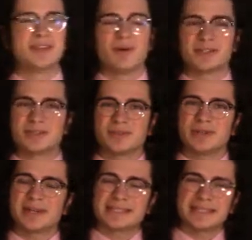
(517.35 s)
you
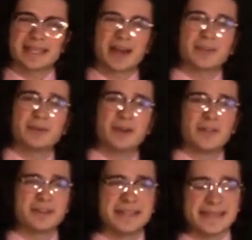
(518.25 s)
get to see like
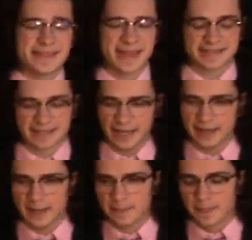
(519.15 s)
other neat things, like